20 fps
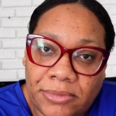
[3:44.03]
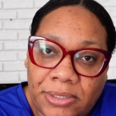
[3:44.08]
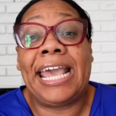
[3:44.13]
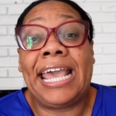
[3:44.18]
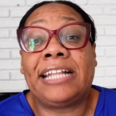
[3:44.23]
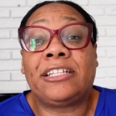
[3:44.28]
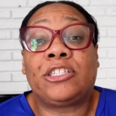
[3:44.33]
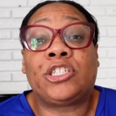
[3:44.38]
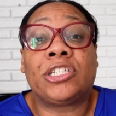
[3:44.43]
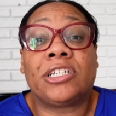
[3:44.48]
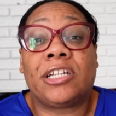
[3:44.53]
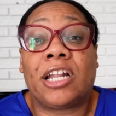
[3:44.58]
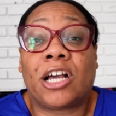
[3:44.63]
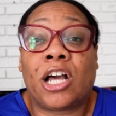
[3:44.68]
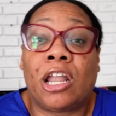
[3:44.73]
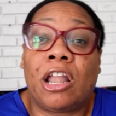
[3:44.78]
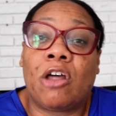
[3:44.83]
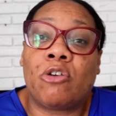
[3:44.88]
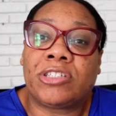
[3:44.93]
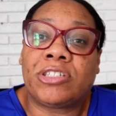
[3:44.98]
Into the
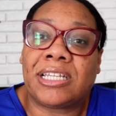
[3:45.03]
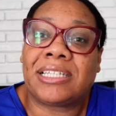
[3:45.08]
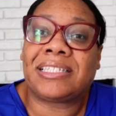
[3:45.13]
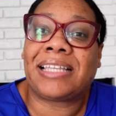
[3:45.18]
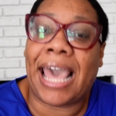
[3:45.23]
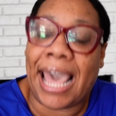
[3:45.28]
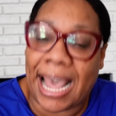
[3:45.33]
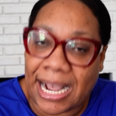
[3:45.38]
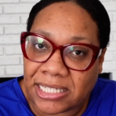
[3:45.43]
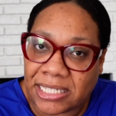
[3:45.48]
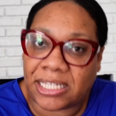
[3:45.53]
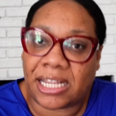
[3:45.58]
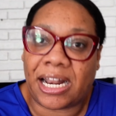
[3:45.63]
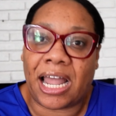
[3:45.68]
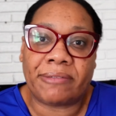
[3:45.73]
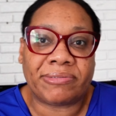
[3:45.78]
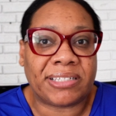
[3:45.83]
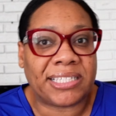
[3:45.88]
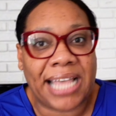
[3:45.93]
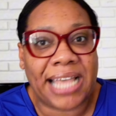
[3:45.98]
closest exit
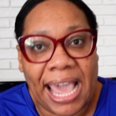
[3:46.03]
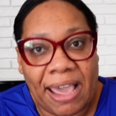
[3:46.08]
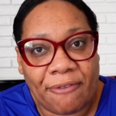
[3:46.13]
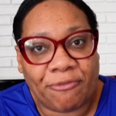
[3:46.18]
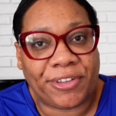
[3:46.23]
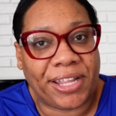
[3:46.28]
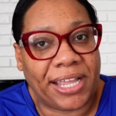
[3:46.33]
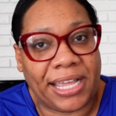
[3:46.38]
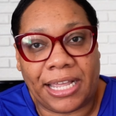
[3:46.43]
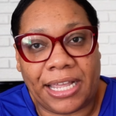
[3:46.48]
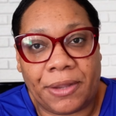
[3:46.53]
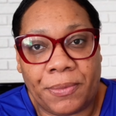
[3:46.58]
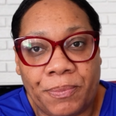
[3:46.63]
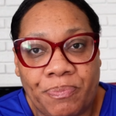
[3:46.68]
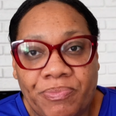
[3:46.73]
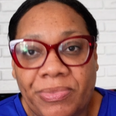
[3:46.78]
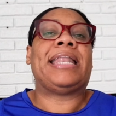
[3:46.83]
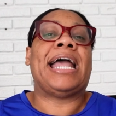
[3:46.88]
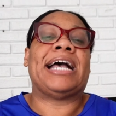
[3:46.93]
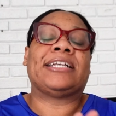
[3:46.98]
of
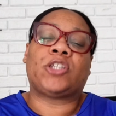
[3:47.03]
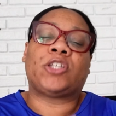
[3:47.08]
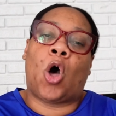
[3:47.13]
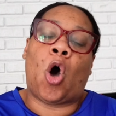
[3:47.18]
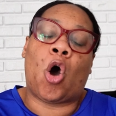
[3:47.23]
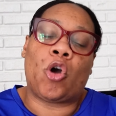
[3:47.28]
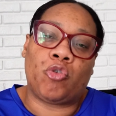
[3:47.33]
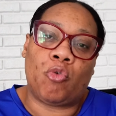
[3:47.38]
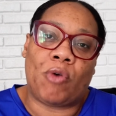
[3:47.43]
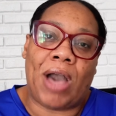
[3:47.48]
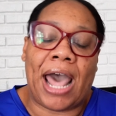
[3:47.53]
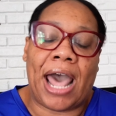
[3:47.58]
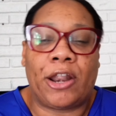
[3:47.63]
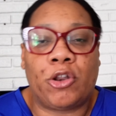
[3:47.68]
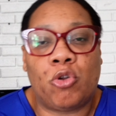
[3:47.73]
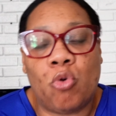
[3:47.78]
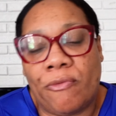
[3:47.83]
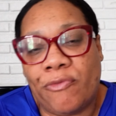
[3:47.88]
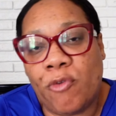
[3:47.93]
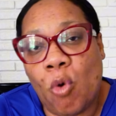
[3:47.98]
safety. That's all you
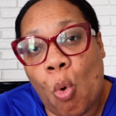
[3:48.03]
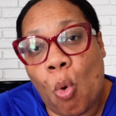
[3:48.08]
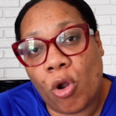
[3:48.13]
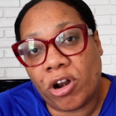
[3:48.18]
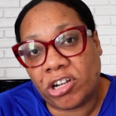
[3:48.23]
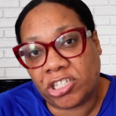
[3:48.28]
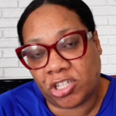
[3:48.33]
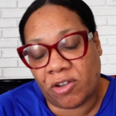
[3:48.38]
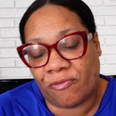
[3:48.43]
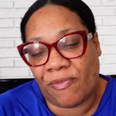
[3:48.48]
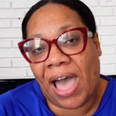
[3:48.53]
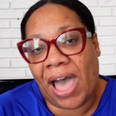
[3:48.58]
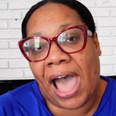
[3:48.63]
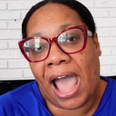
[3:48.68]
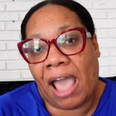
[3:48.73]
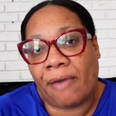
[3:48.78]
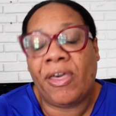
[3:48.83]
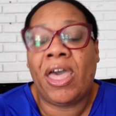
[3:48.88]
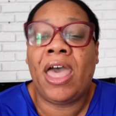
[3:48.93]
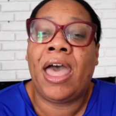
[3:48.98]
gotta do if you wanna
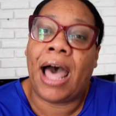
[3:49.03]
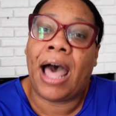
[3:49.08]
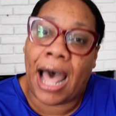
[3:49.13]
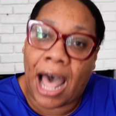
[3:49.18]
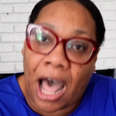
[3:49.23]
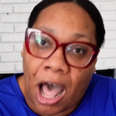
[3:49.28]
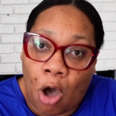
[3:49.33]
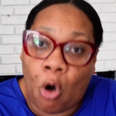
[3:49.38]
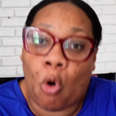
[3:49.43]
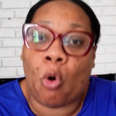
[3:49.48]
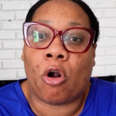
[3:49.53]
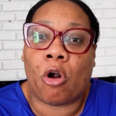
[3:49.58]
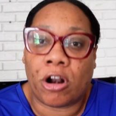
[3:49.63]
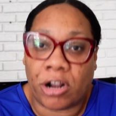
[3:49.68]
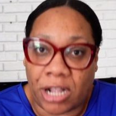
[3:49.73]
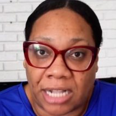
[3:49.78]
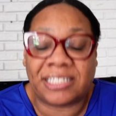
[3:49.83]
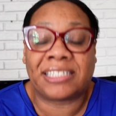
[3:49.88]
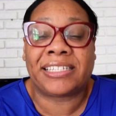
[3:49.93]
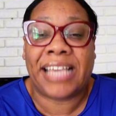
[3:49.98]
survive a
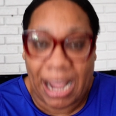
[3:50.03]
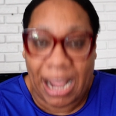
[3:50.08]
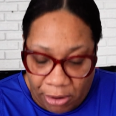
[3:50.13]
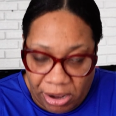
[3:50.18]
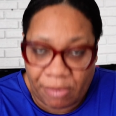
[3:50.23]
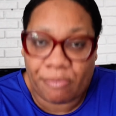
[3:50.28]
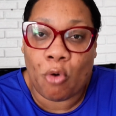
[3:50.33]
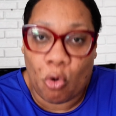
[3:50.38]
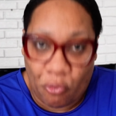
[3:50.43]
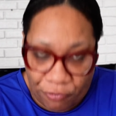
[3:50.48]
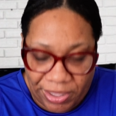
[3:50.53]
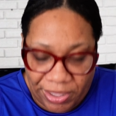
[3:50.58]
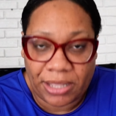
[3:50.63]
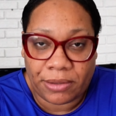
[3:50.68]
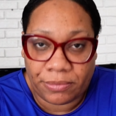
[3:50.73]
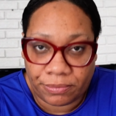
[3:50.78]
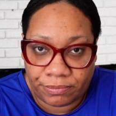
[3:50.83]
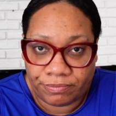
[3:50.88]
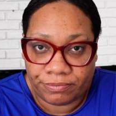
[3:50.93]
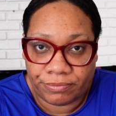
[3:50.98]
horror, a scary movie.
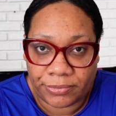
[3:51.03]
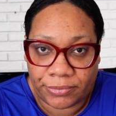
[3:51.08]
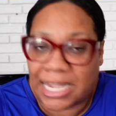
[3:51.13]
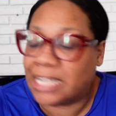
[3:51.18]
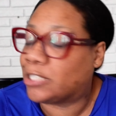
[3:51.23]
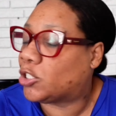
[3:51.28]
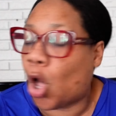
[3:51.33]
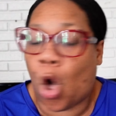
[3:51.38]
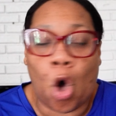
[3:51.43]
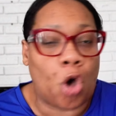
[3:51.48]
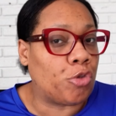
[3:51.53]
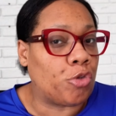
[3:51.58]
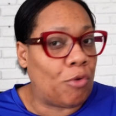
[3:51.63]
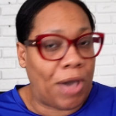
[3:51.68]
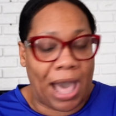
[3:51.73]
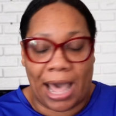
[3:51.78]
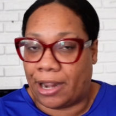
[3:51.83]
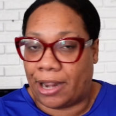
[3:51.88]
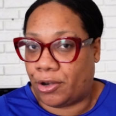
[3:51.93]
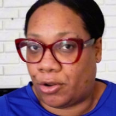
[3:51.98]
That's all you
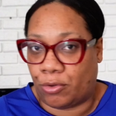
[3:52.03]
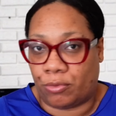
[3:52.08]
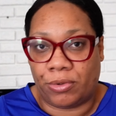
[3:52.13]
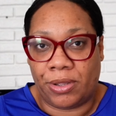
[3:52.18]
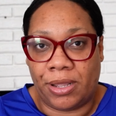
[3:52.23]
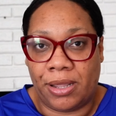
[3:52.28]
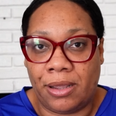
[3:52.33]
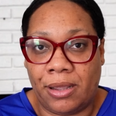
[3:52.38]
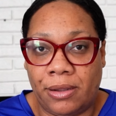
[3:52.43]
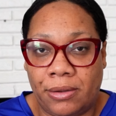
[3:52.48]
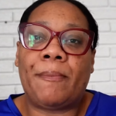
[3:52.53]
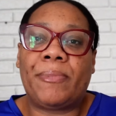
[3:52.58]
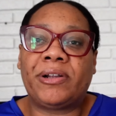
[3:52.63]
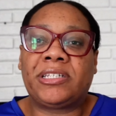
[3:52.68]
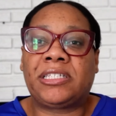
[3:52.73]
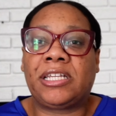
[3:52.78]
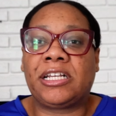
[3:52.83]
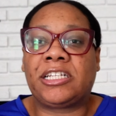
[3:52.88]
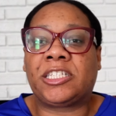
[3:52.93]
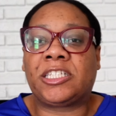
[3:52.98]
gotta do. Number
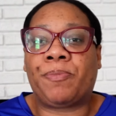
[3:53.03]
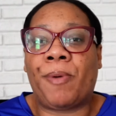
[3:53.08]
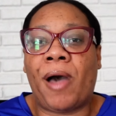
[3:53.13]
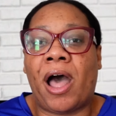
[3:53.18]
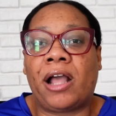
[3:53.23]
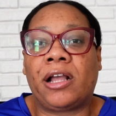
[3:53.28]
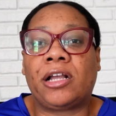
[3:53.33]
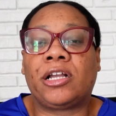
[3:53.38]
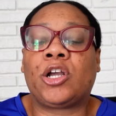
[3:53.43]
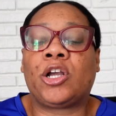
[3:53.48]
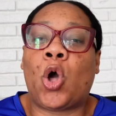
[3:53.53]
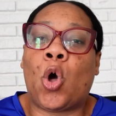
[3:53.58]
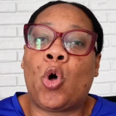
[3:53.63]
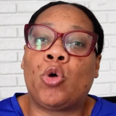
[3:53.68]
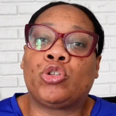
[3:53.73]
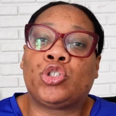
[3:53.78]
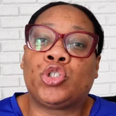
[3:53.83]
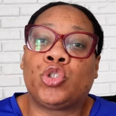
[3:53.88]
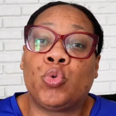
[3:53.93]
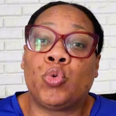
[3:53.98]
six spot
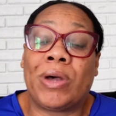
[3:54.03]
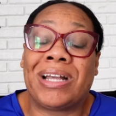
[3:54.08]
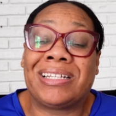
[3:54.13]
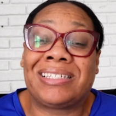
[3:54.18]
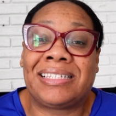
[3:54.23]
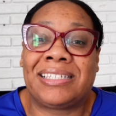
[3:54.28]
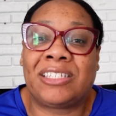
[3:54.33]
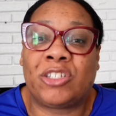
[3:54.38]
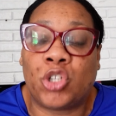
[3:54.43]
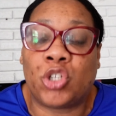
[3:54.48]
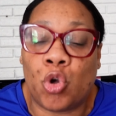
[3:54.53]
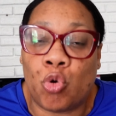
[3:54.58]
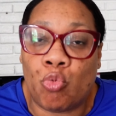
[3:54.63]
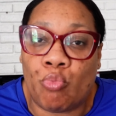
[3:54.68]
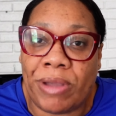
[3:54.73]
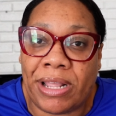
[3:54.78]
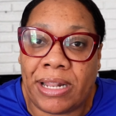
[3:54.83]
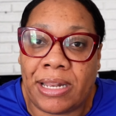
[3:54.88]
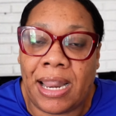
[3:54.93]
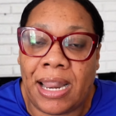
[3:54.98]
goes to
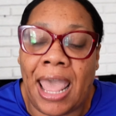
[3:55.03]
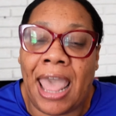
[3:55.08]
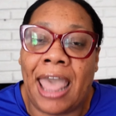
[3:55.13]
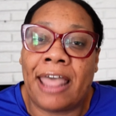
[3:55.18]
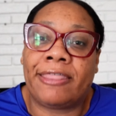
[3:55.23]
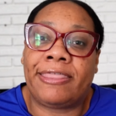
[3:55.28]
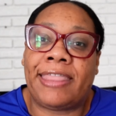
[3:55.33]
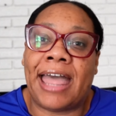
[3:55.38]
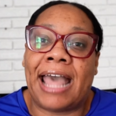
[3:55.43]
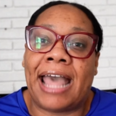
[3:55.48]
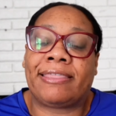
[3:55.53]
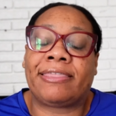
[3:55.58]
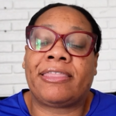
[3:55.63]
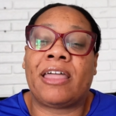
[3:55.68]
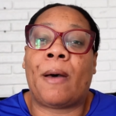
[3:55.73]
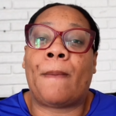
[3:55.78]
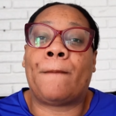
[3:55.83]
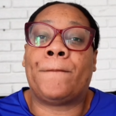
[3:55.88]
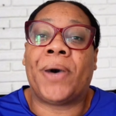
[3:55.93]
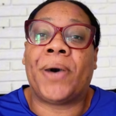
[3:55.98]
assuming that
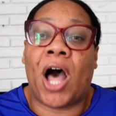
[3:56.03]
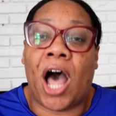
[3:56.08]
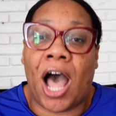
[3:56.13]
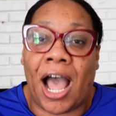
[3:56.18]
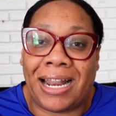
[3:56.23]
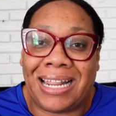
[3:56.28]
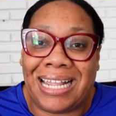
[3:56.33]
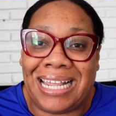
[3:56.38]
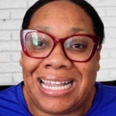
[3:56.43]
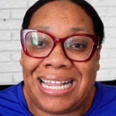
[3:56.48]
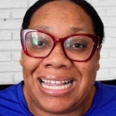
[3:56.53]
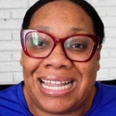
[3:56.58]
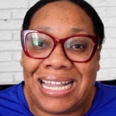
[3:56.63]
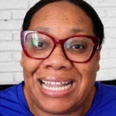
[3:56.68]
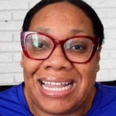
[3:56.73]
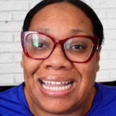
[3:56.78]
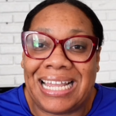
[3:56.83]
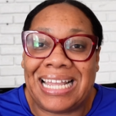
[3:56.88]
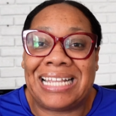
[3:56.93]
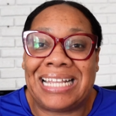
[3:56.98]
the body
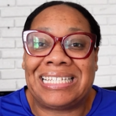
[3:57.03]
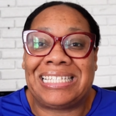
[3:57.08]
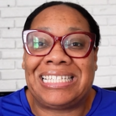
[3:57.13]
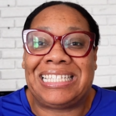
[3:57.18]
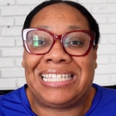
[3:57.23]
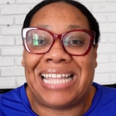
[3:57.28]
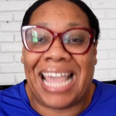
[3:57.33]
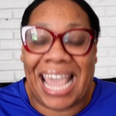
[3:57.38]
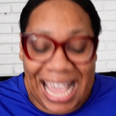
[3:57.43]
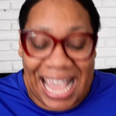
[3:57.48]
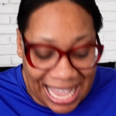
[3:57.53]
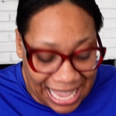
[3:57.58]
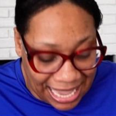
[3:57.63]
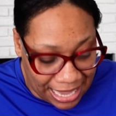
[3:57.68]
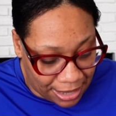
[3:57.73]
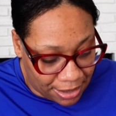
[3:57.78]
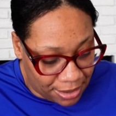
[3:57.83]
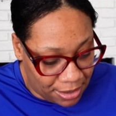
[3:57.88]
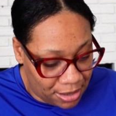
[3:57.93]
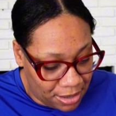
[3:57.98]
is
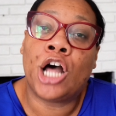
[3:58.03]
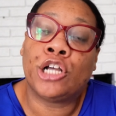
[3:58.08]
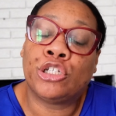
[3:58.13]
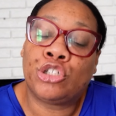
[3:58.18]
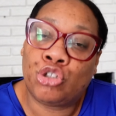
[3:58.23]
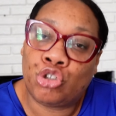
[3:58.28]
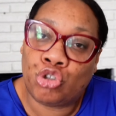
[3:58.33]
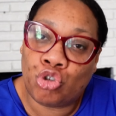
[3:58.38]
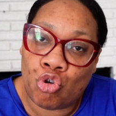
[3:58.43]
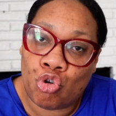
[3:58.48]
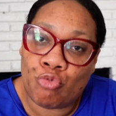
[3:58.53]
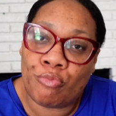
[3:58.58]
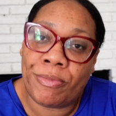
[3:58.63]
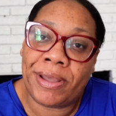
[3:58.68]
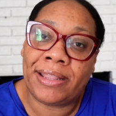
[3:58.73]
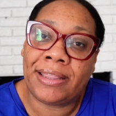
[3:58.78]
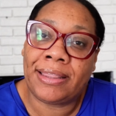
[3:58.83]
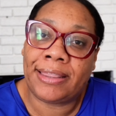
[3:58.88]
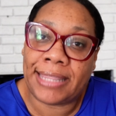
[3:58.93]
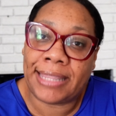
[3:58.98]
dead.
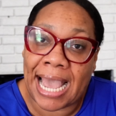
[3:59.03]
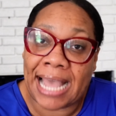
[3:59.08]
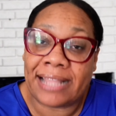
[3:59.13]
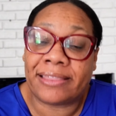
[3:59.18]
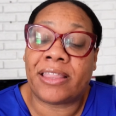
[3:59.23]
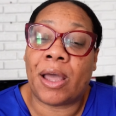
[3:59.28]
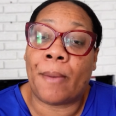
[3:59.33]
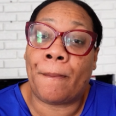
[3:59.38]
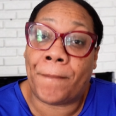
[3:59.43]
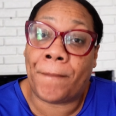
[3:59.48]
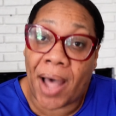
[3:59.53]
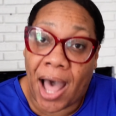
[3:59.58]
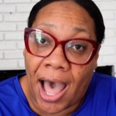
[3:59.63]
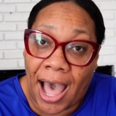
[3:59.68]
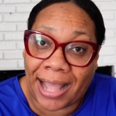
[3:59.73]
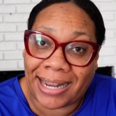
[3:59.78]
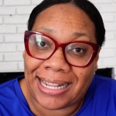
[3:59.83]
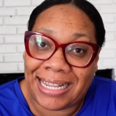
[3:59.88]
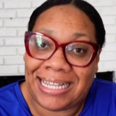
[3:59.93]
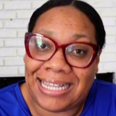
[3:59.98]
Assuming that the
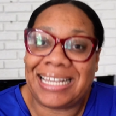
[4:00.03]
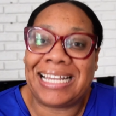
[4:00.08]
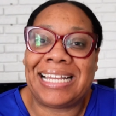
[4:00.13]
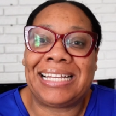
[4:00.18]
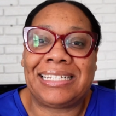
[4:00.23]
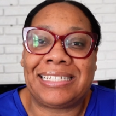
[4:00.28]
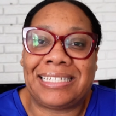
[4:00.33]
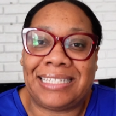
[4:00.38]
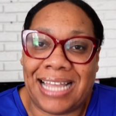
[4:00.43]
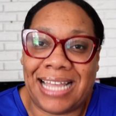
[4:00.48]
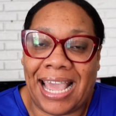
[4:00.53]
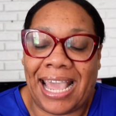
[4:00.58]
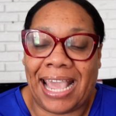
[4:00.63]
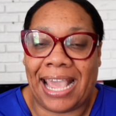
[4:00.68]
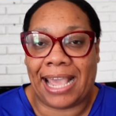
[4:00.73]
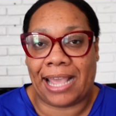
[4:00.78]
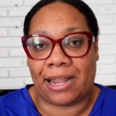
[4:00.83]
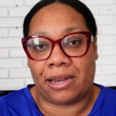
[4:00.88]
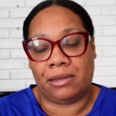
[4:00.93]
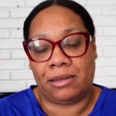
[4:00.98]
body is
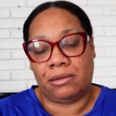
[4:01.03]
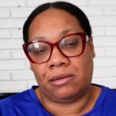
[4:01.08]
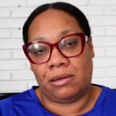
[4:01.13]
dead.